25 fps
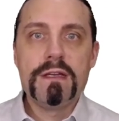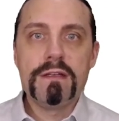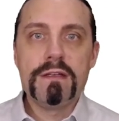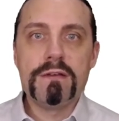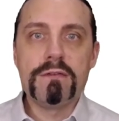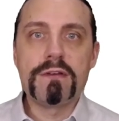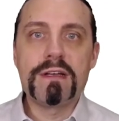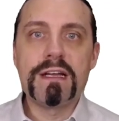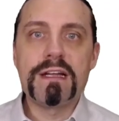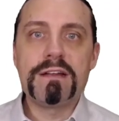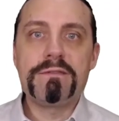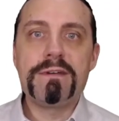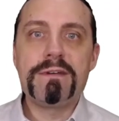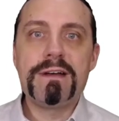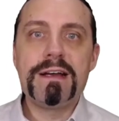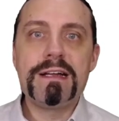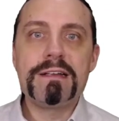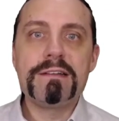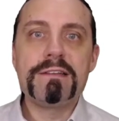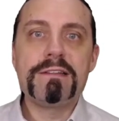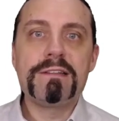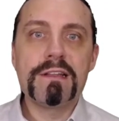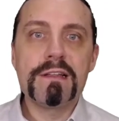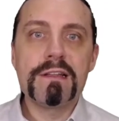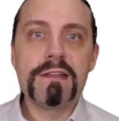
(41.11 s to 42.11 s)
You can
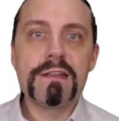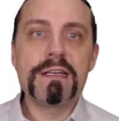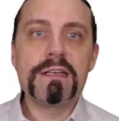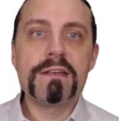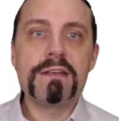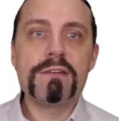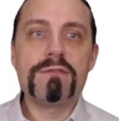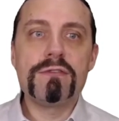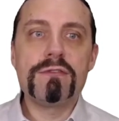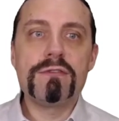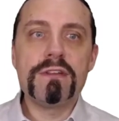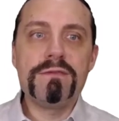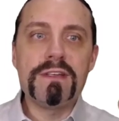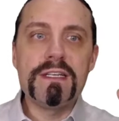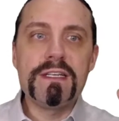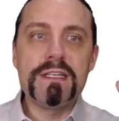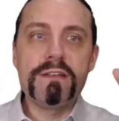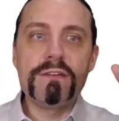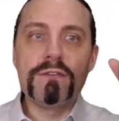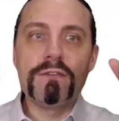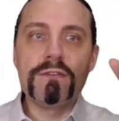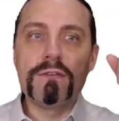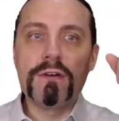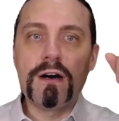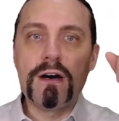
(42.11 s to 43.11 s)
find the link to the
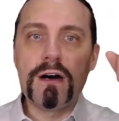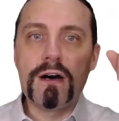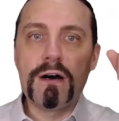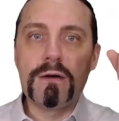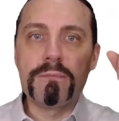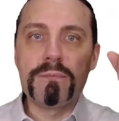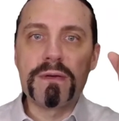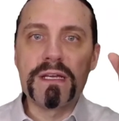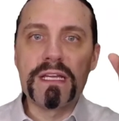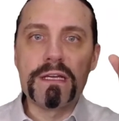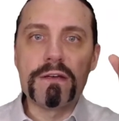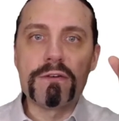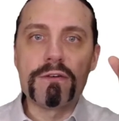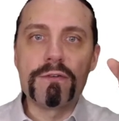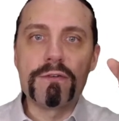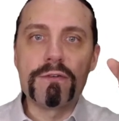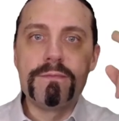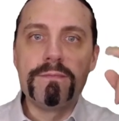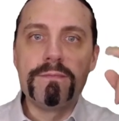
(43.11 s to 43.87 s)
video up here.